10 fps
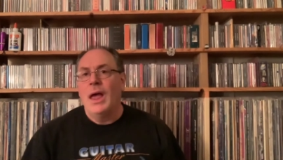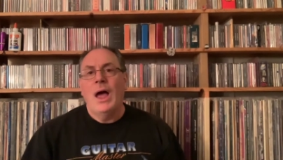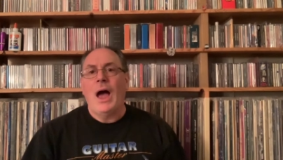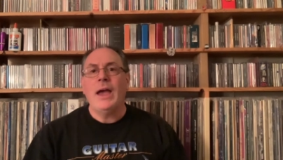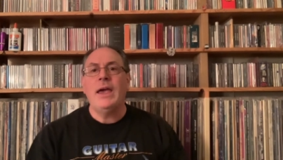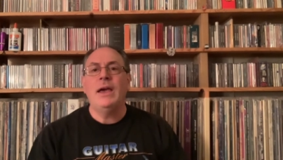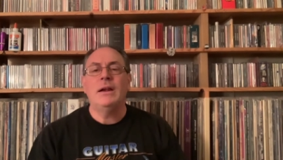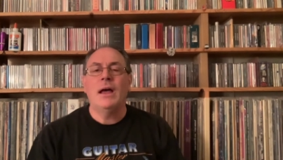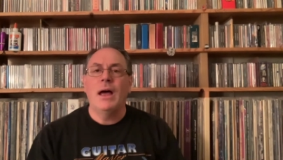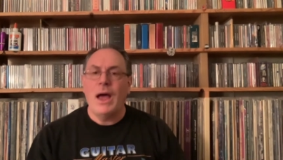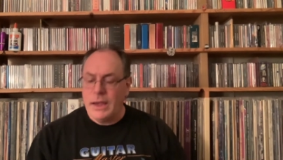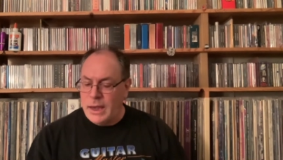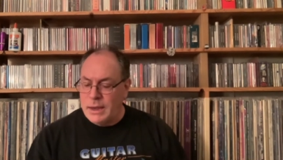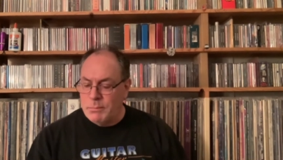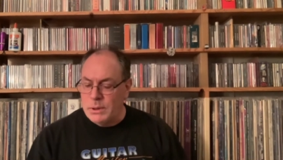I can't
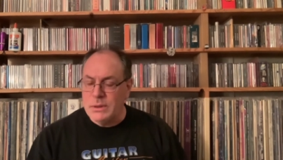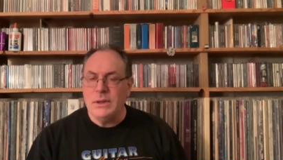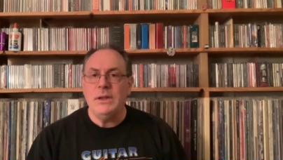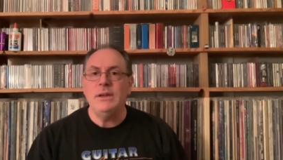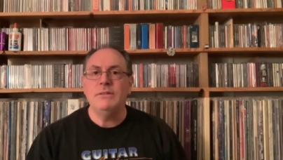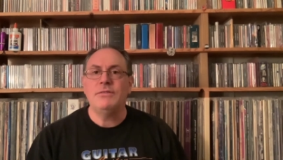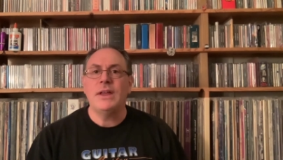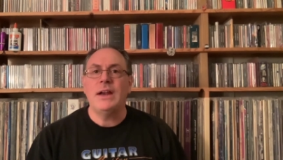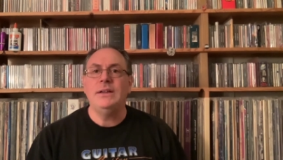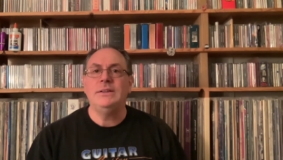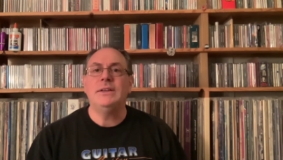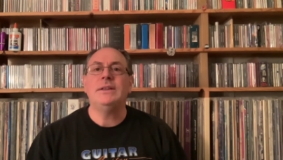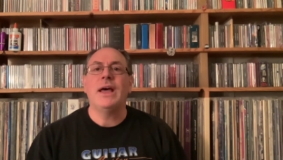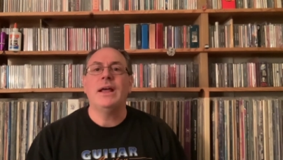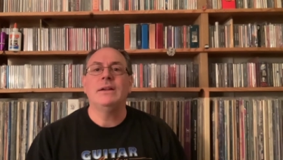believe that he did
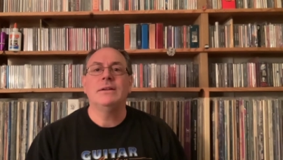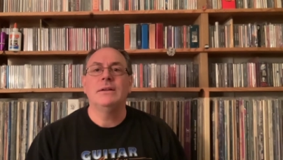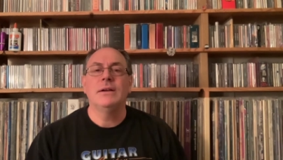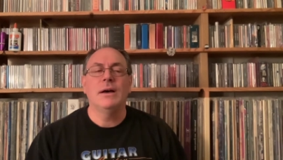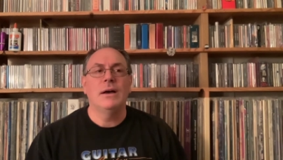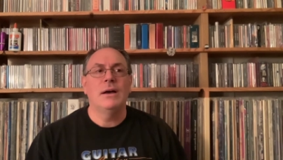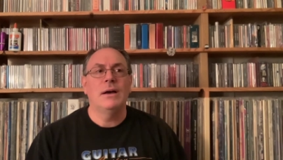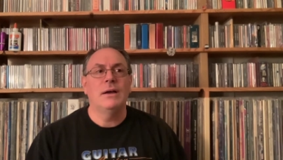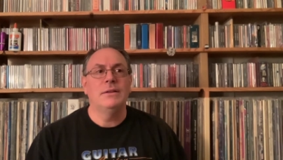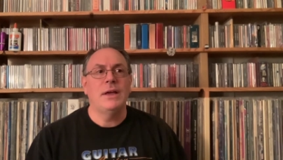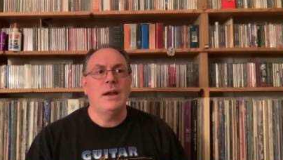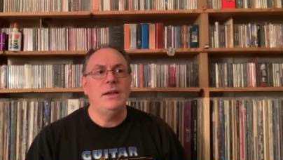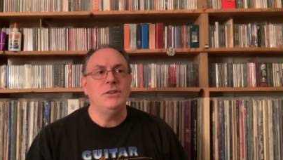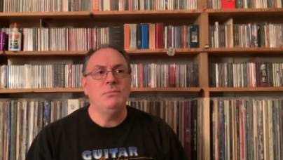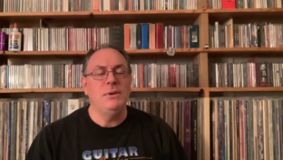that. That
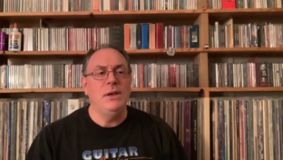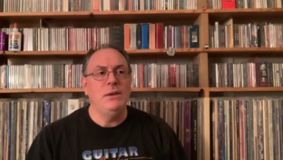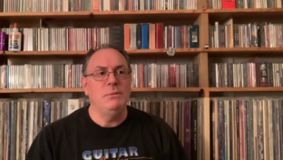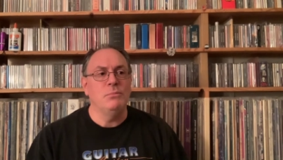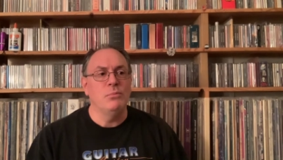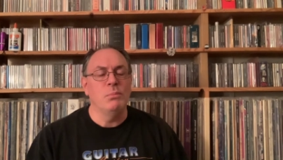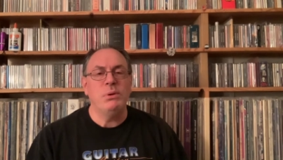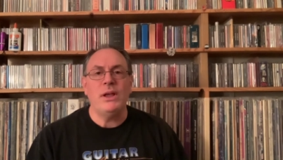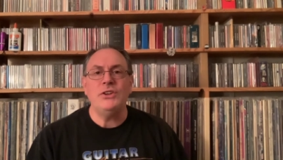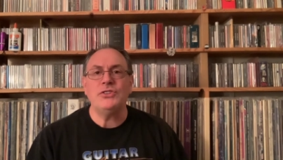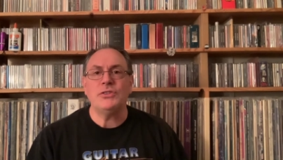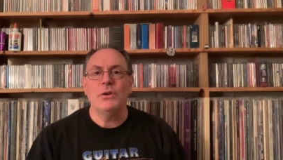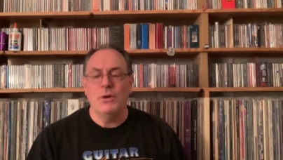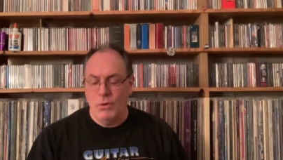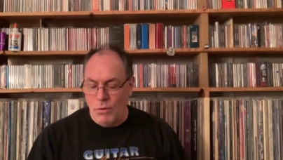he replaced
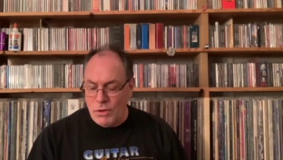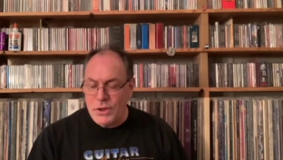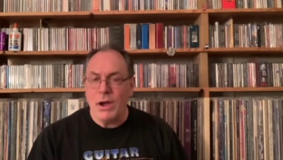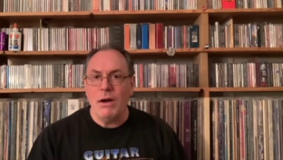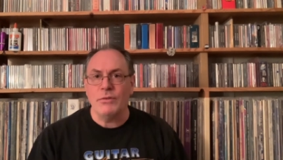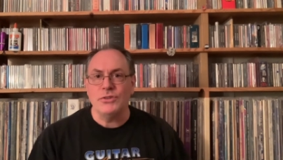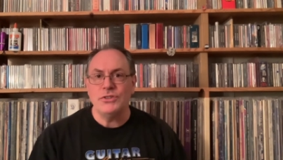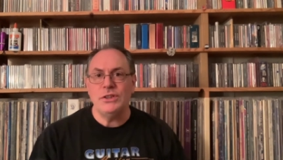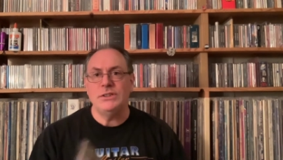all the covers, these